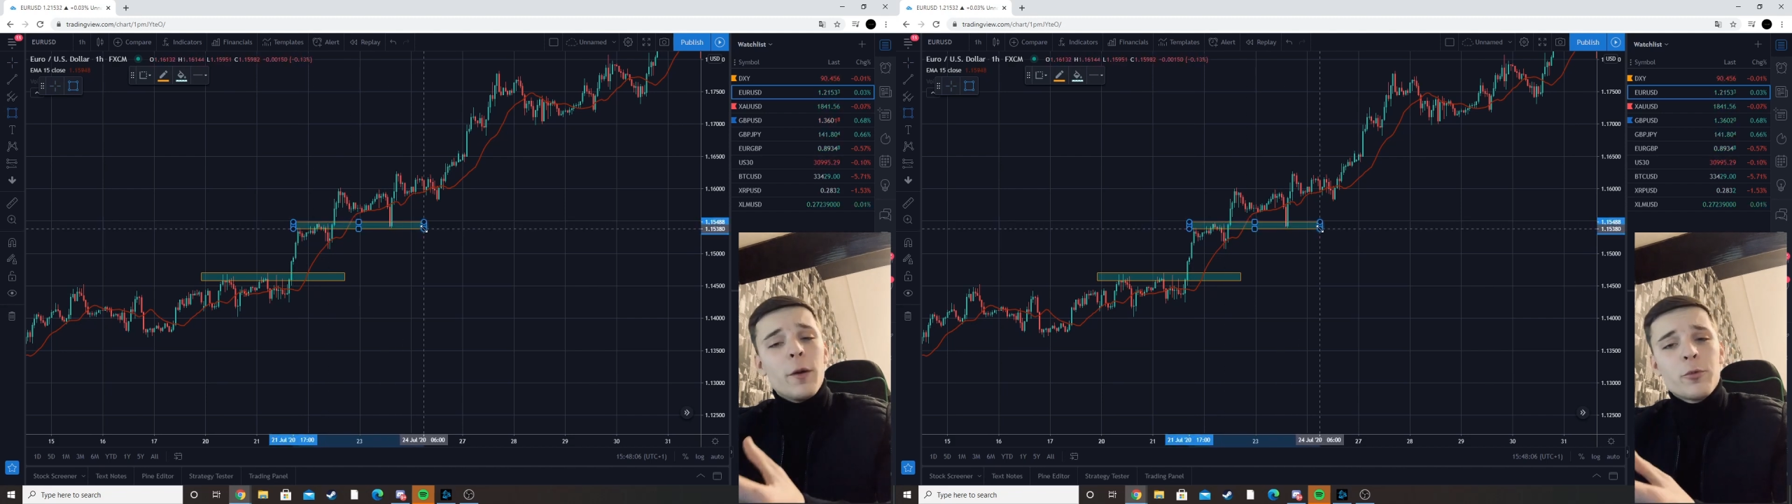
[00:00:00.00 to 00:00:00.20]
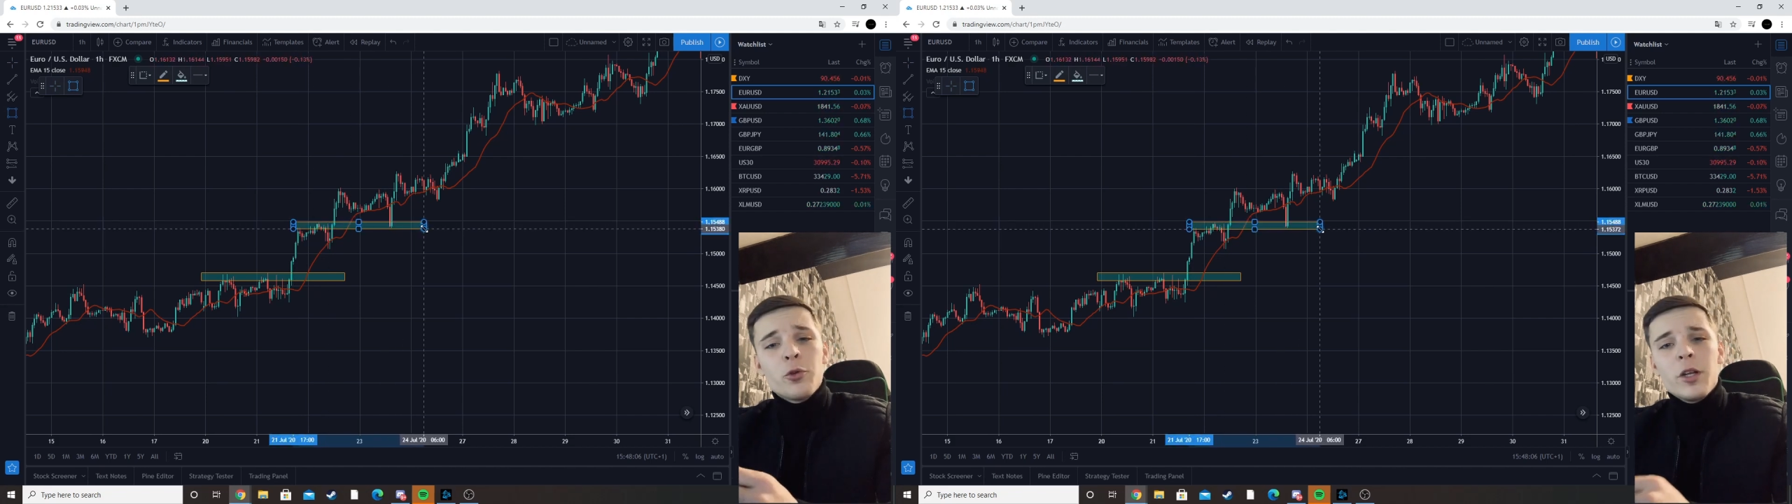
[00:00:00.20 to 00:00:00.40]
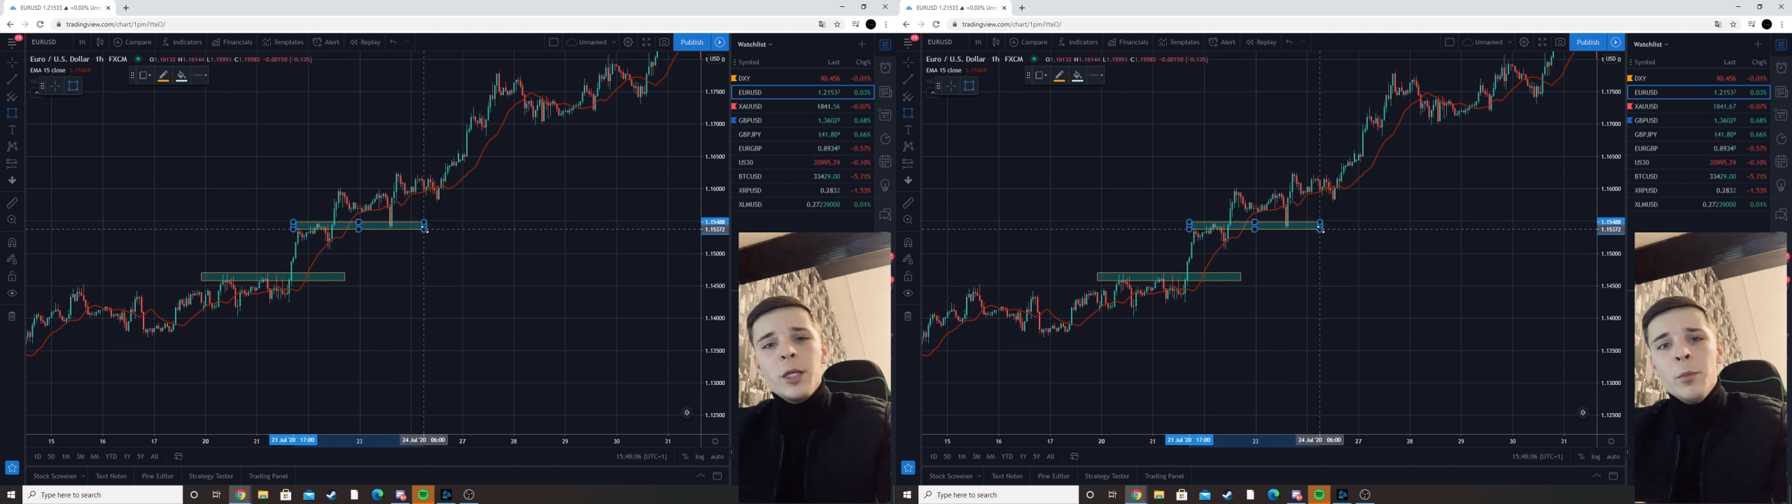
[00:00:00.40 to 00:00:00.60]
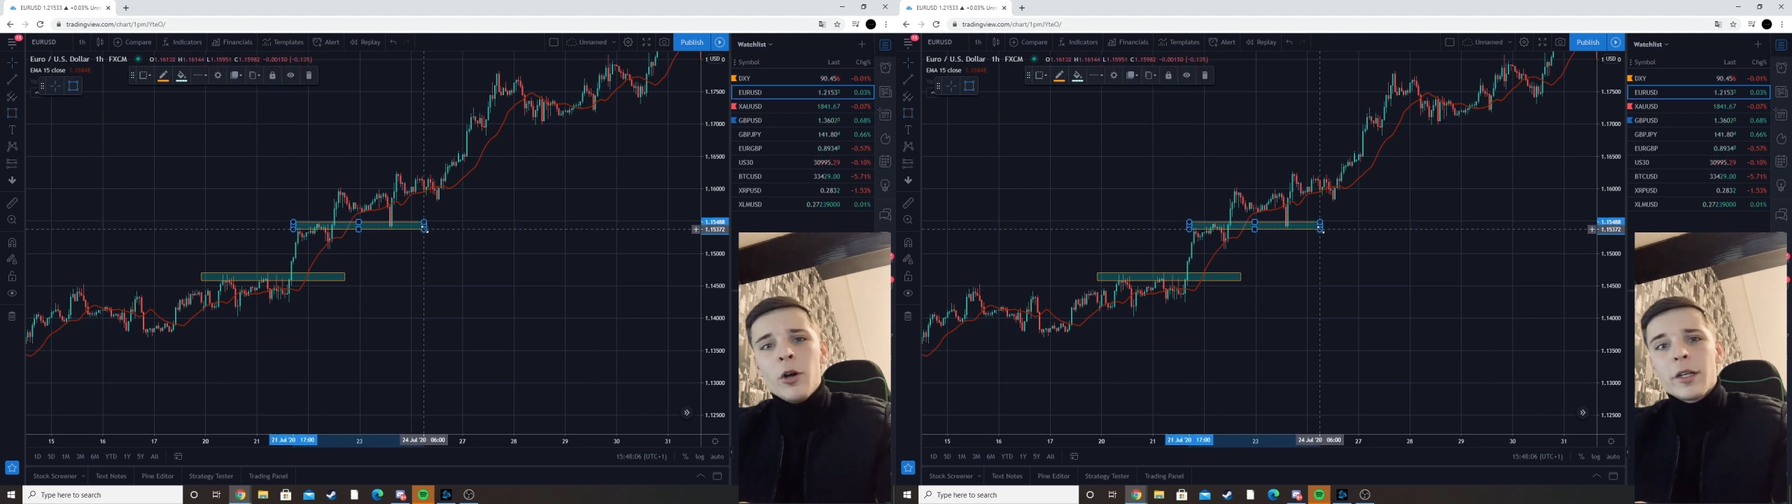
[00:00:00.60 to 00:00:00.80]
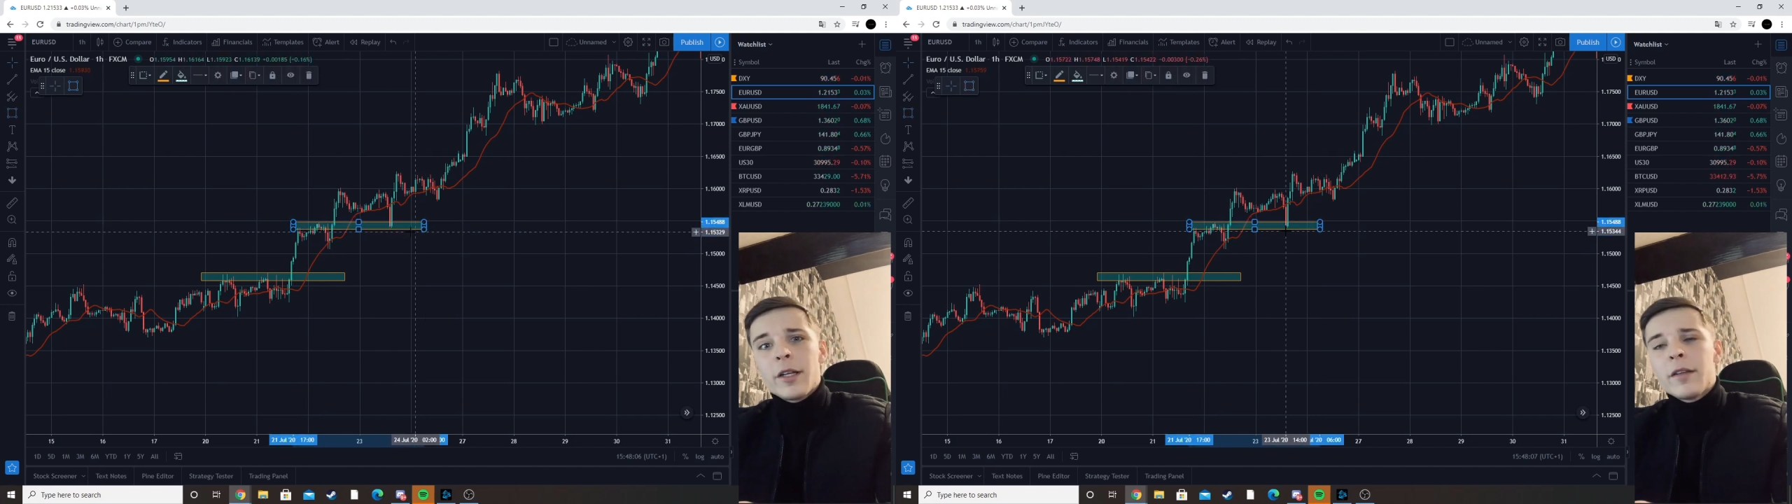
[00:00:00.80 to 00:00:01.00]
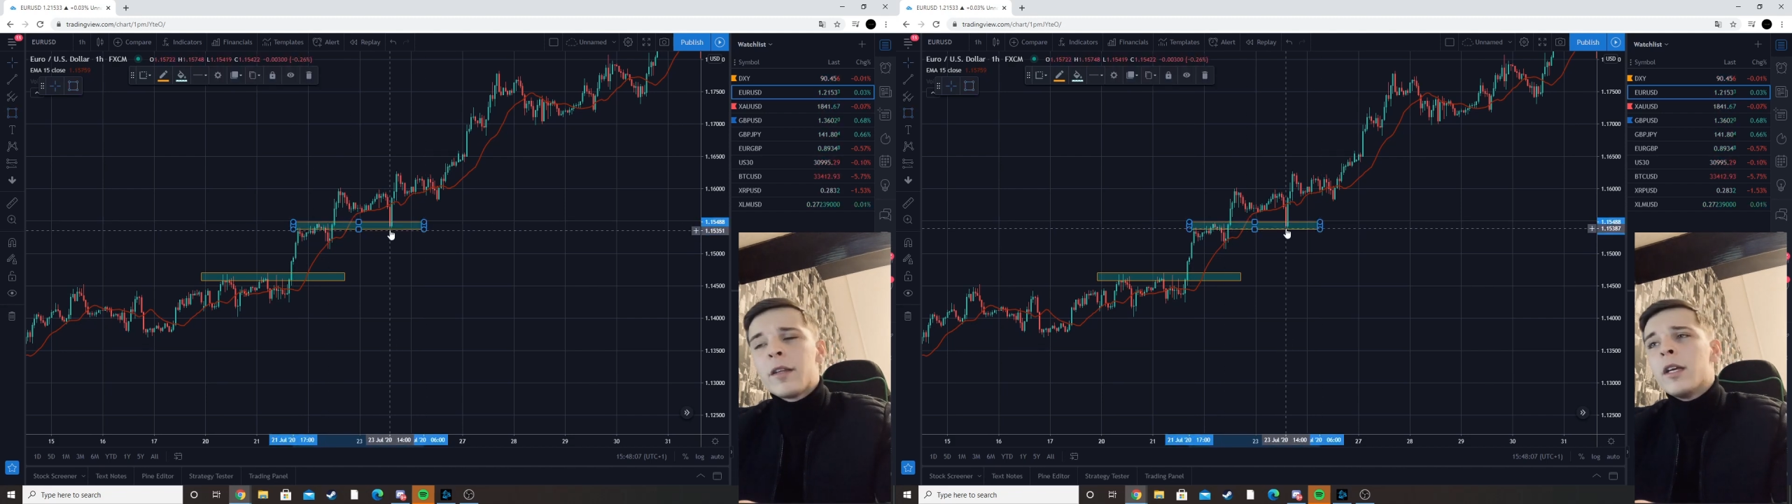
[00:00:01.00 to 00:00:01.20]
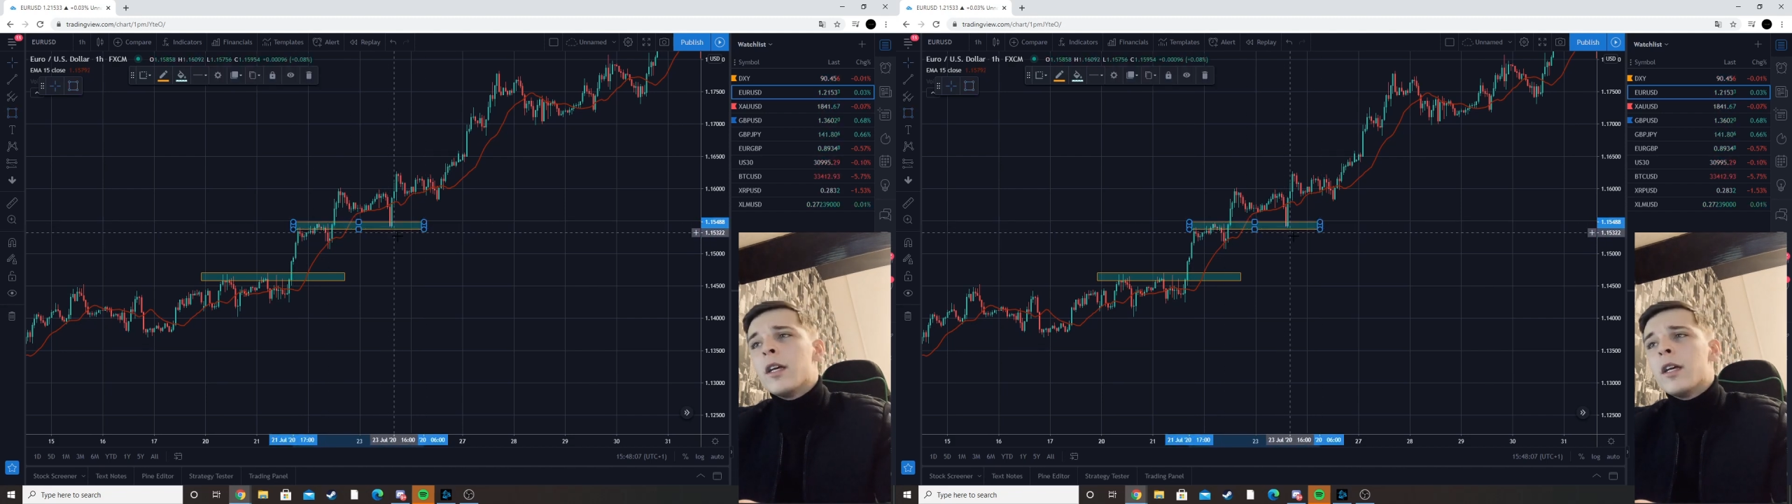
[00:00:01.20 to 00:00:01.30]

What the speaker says: uptrendy market,